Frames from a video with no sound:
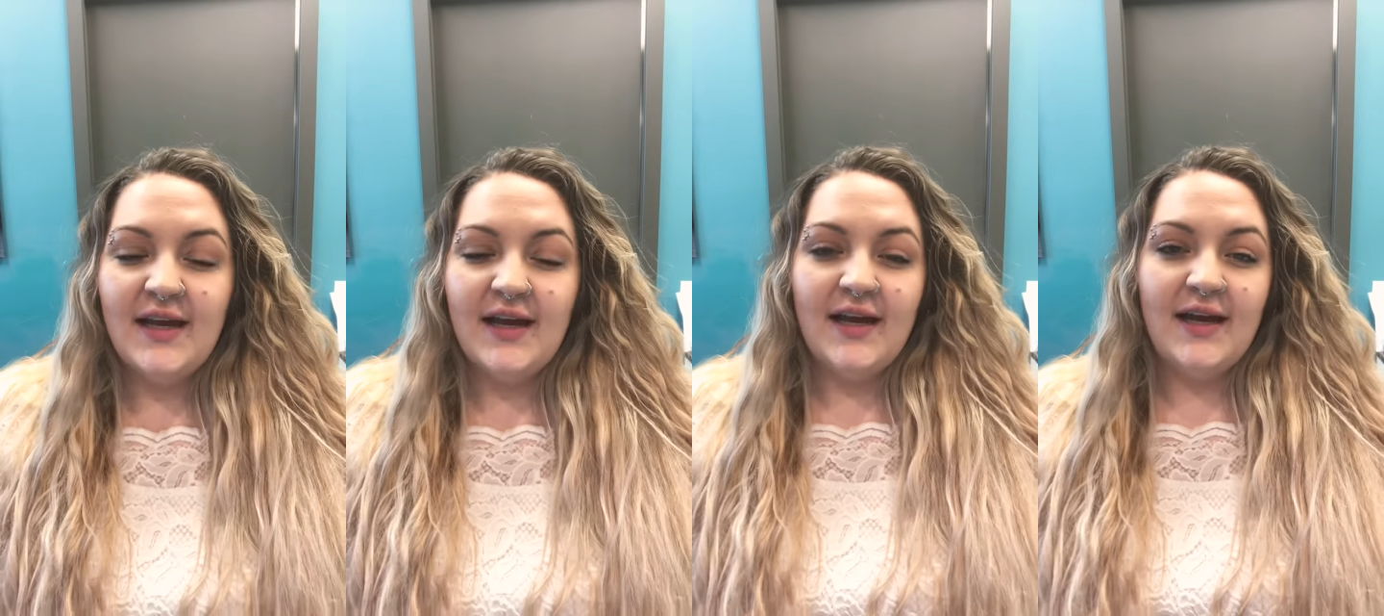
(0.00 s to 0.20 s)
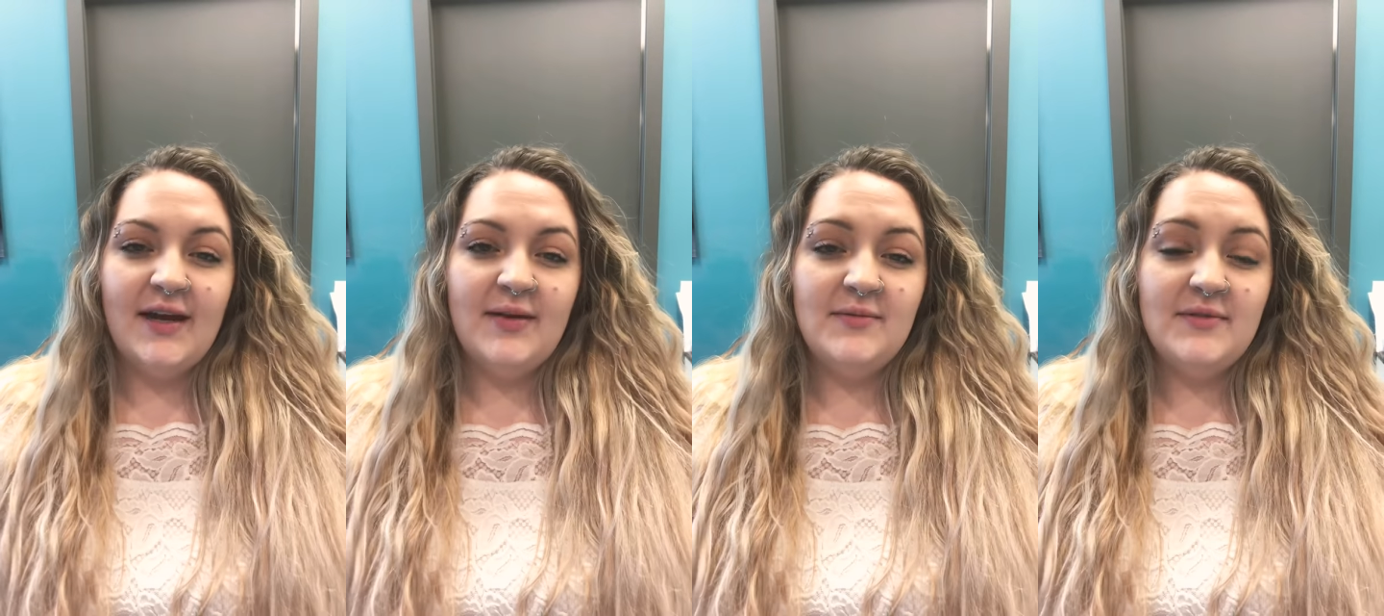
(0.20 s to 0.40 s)

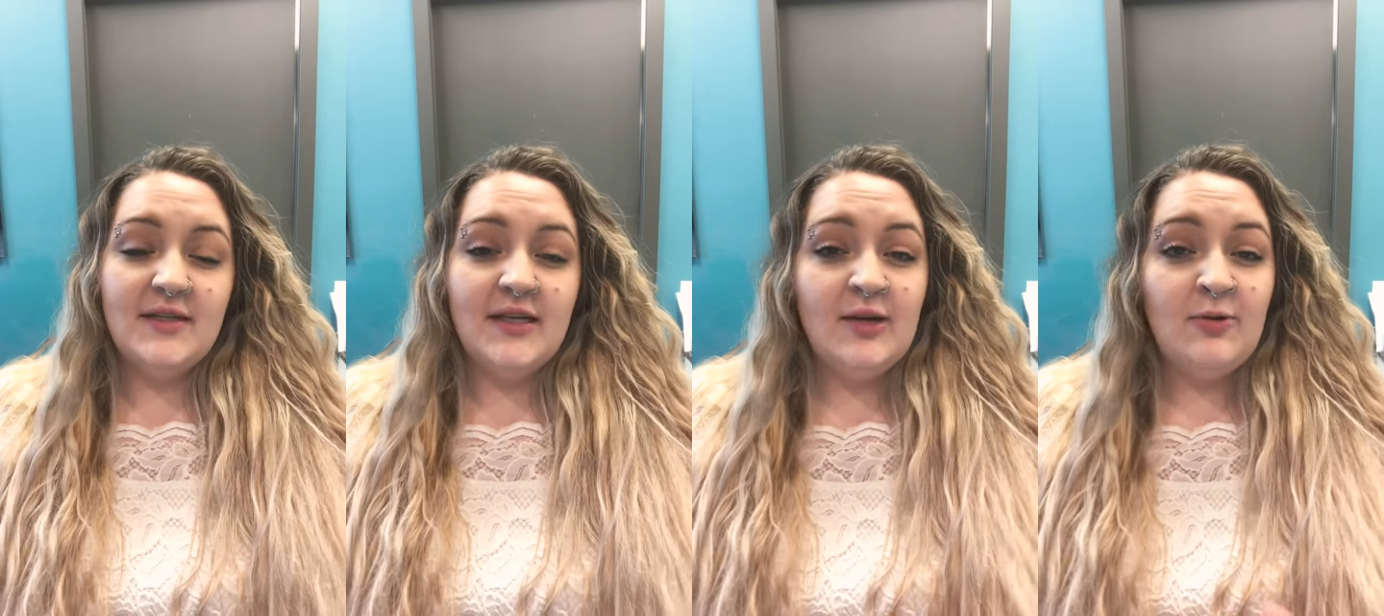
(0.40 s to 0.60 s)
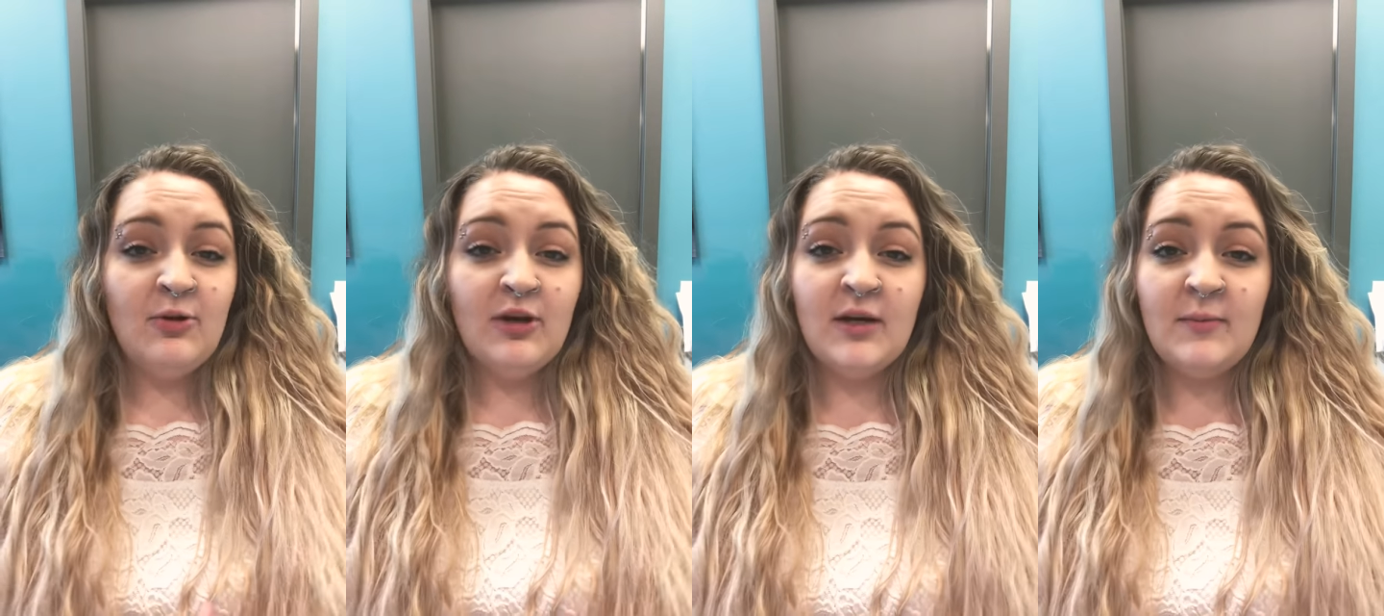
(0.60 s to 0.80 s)
Um,
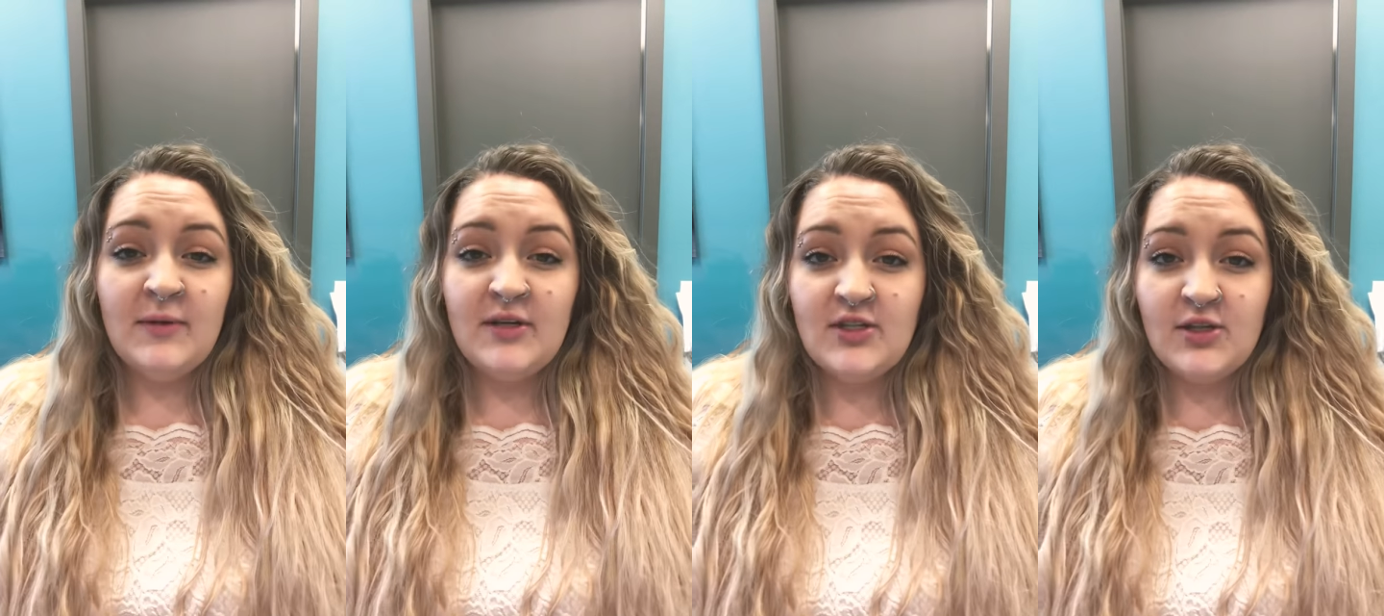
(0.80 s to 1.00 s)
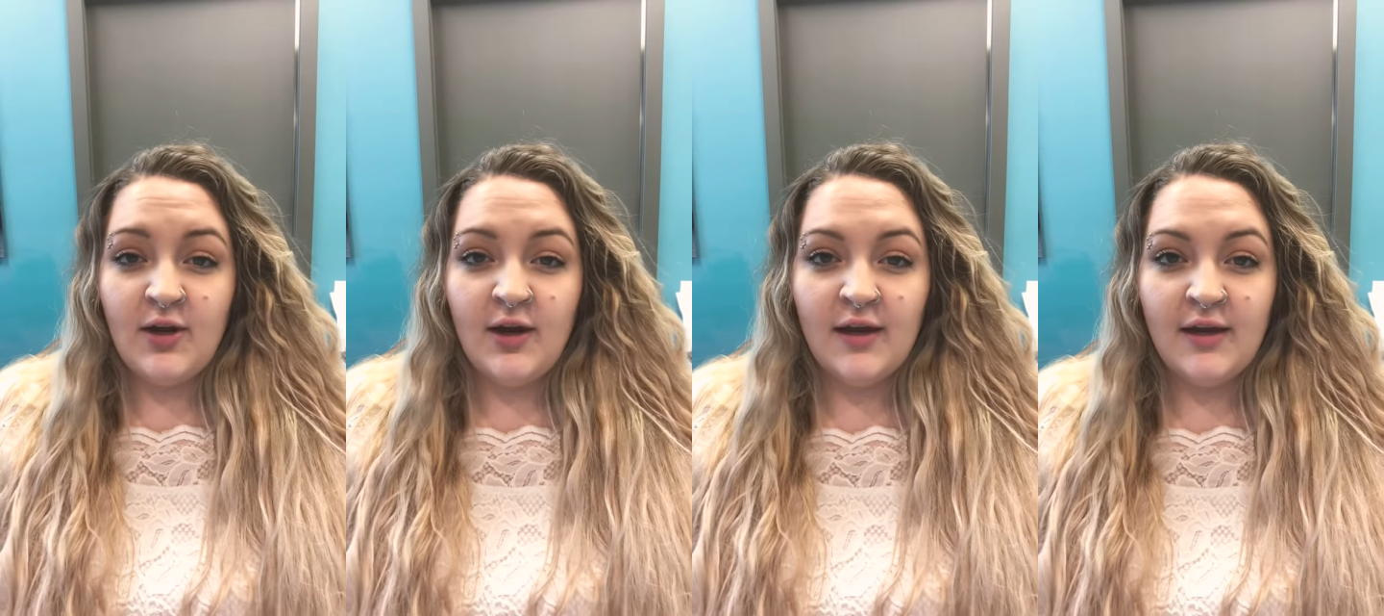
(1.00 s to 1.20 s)
today we're going to be
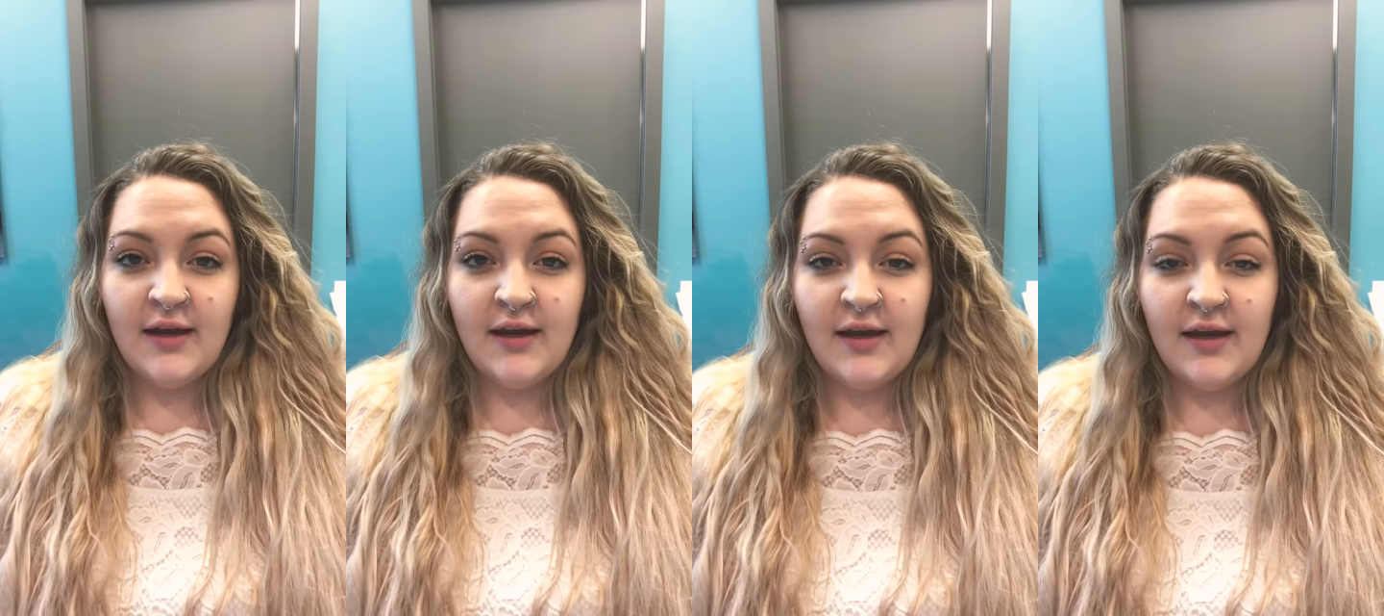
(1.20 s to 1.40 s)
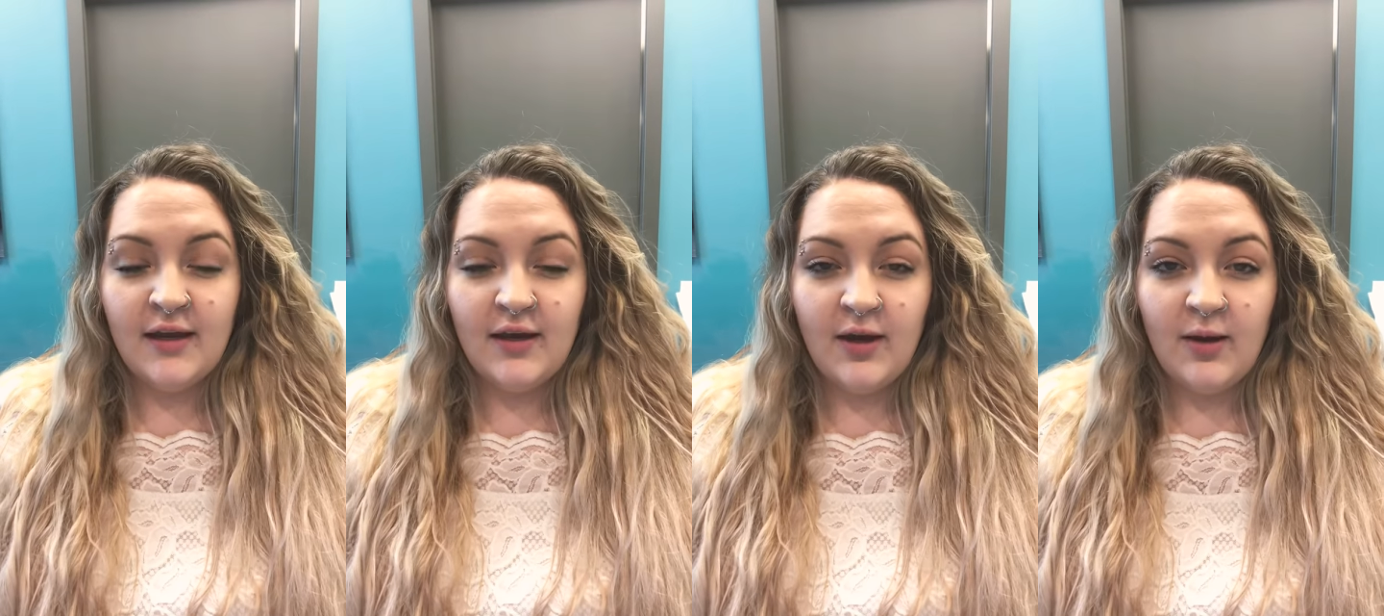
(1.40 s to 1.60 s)
talking